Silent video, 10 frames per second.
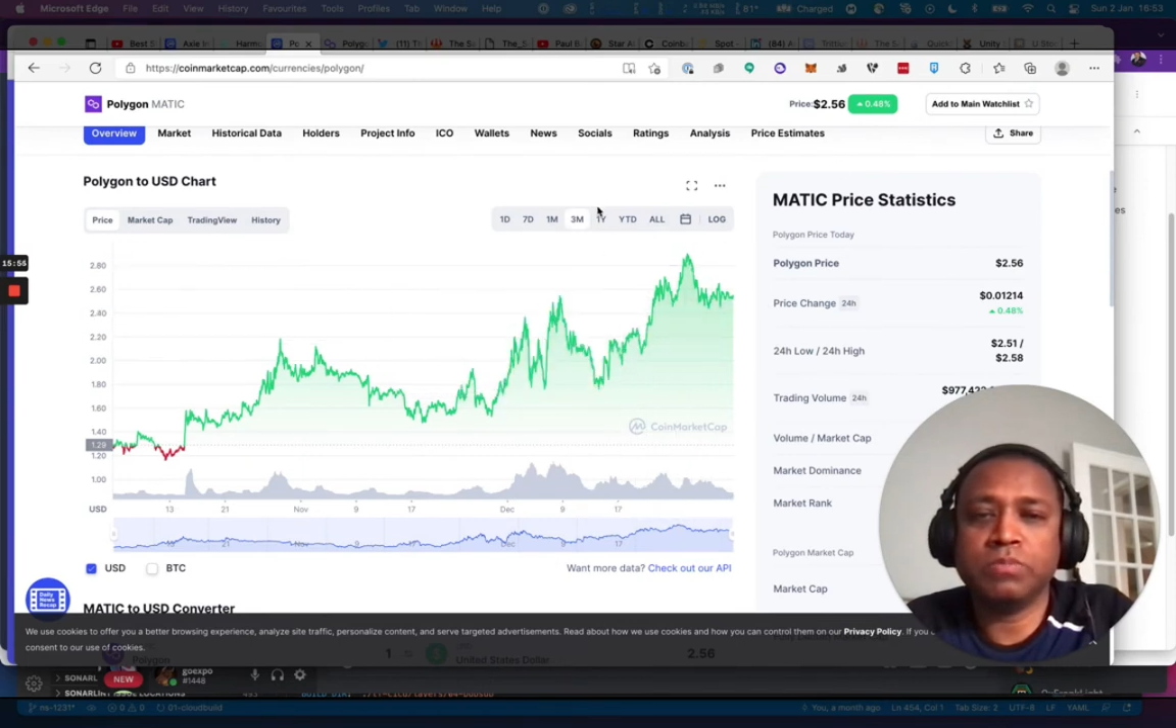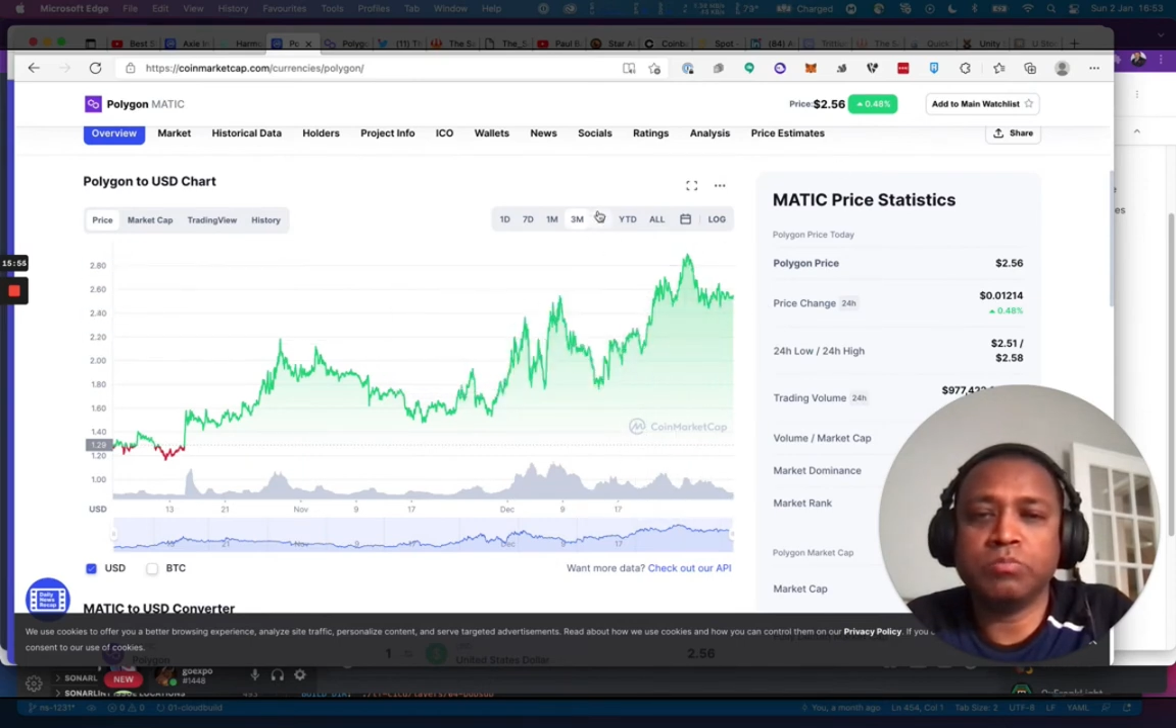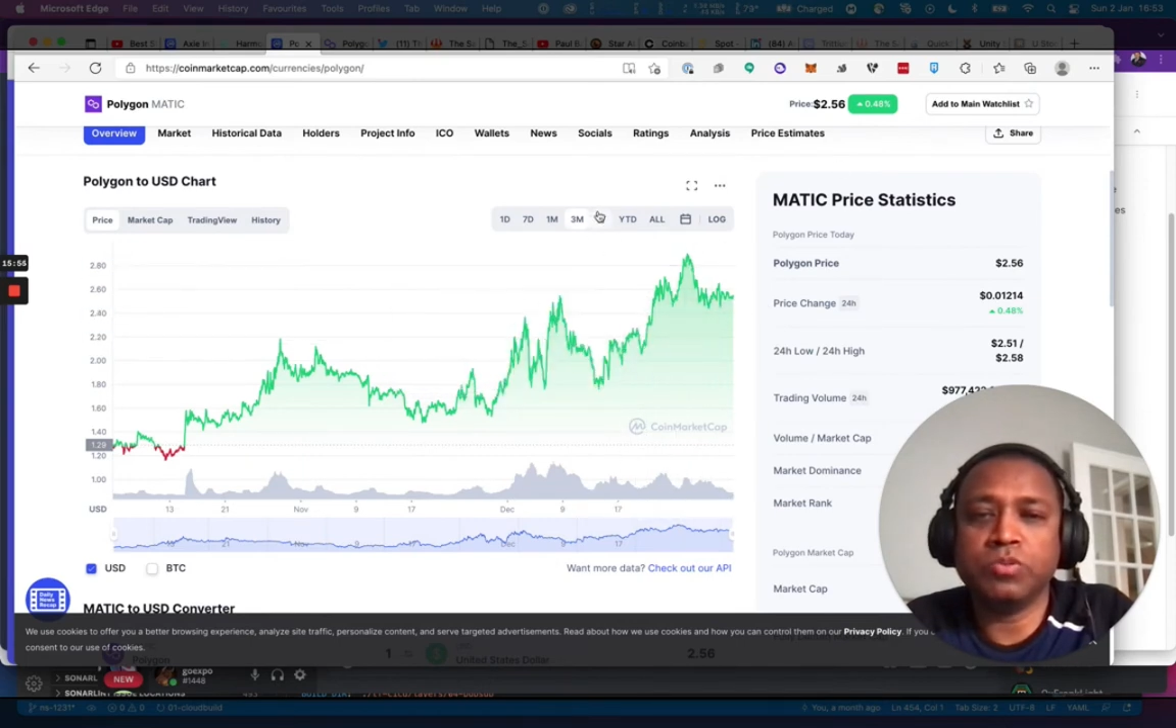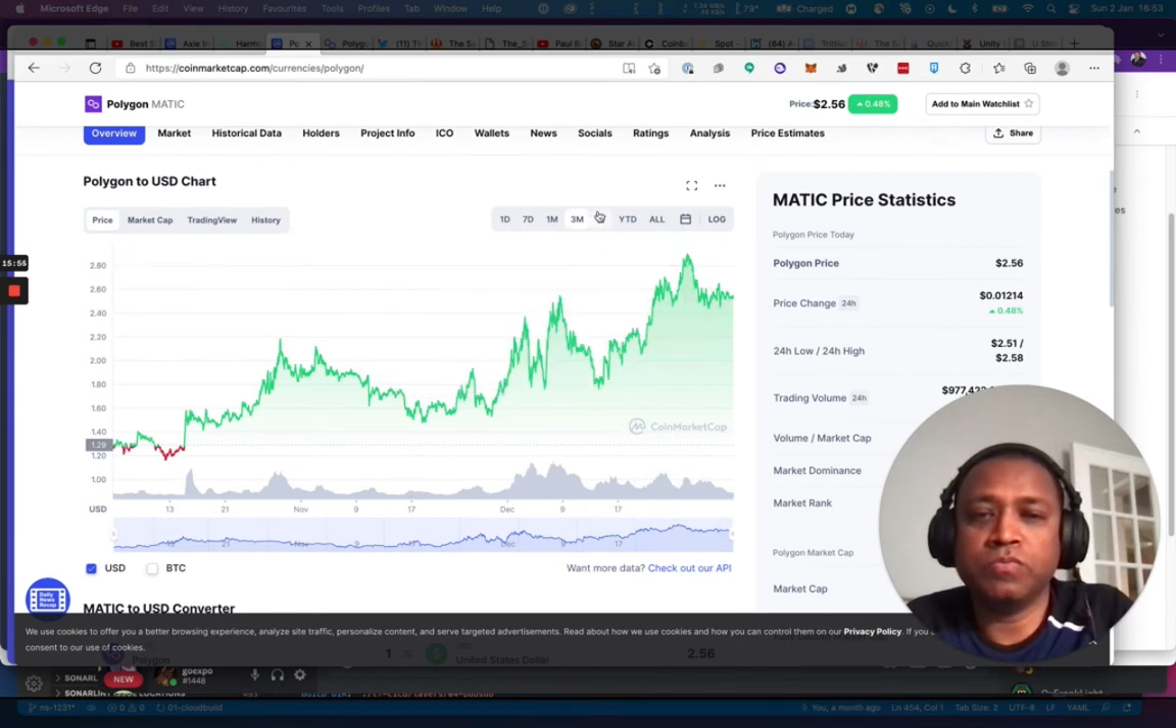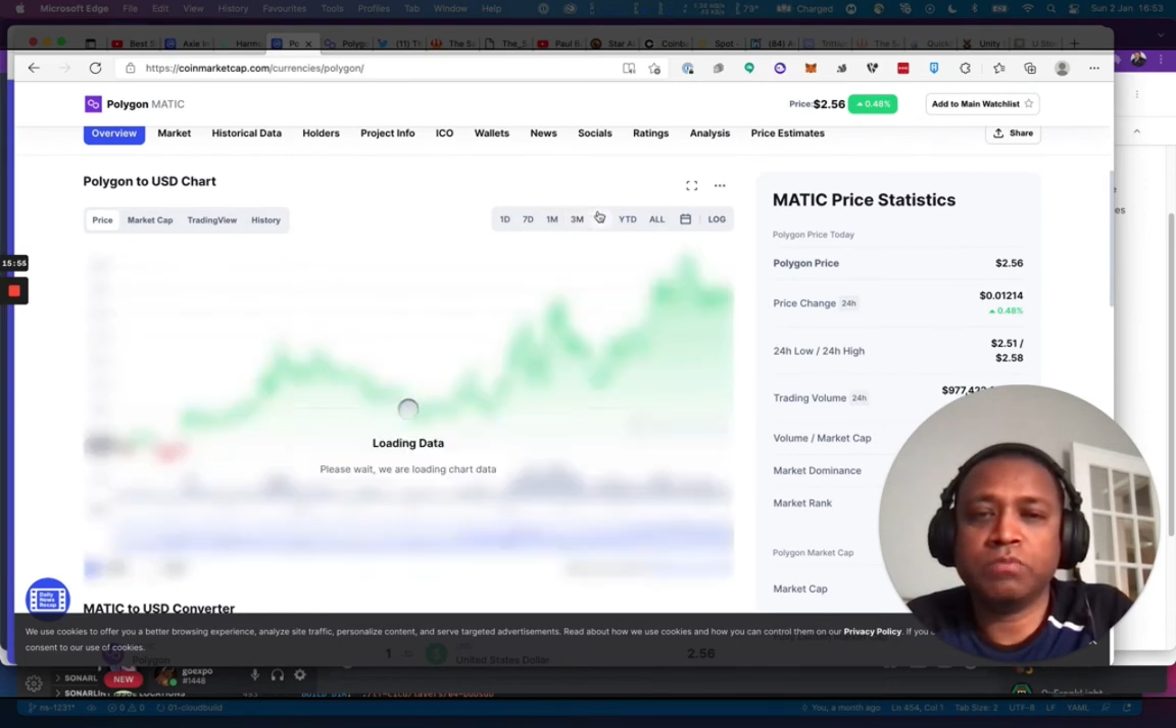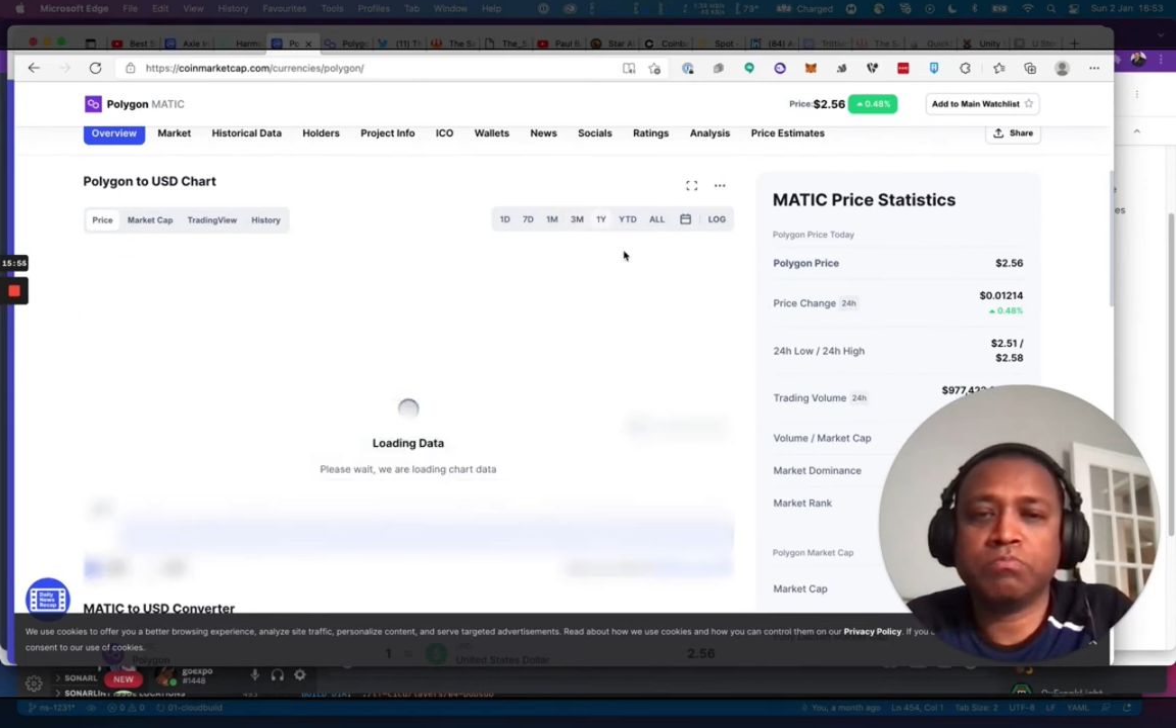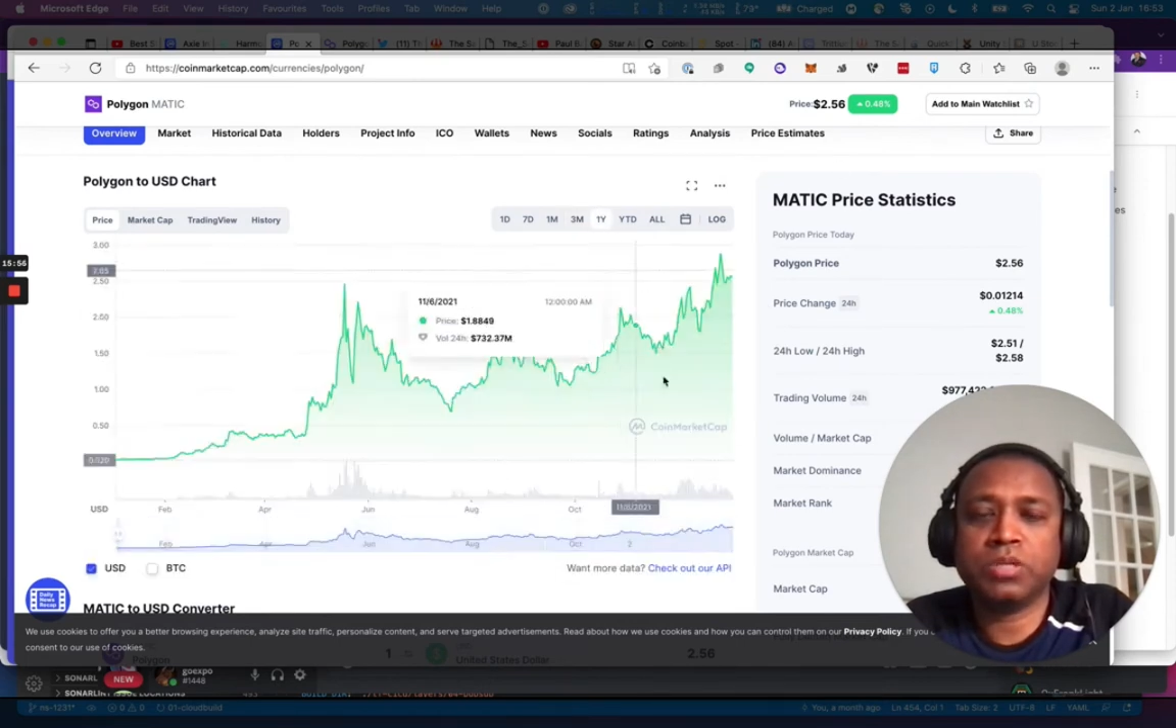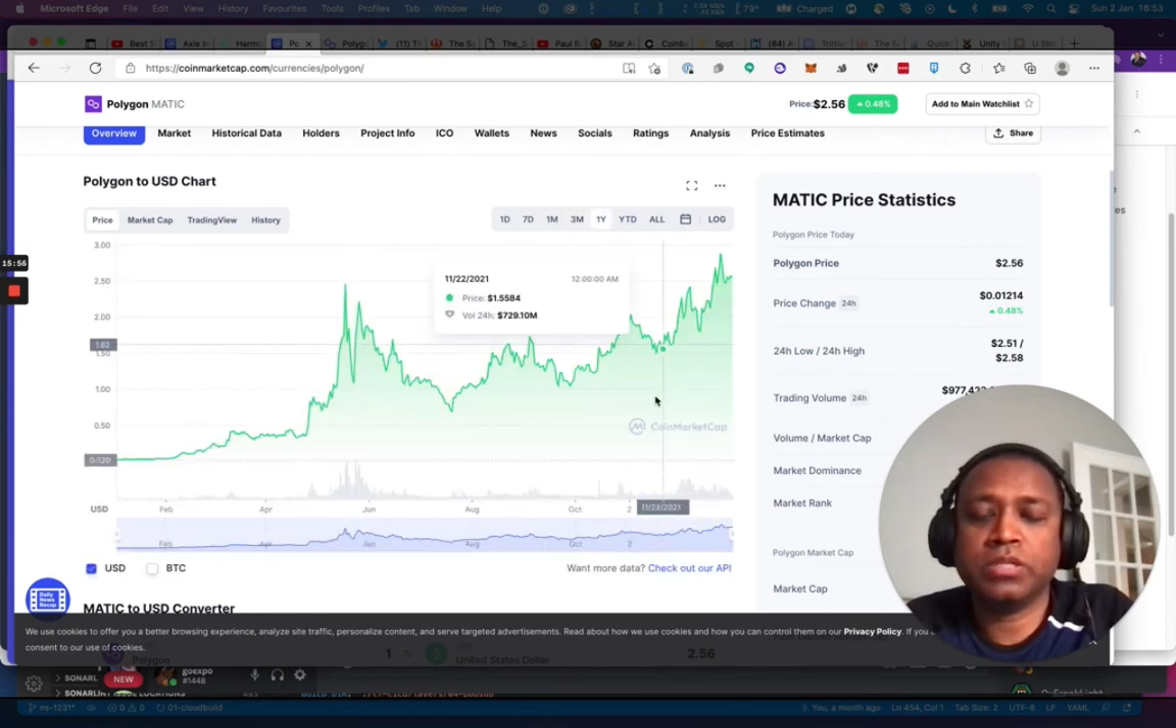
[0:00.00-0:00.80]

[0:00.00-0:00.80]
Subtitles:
move up a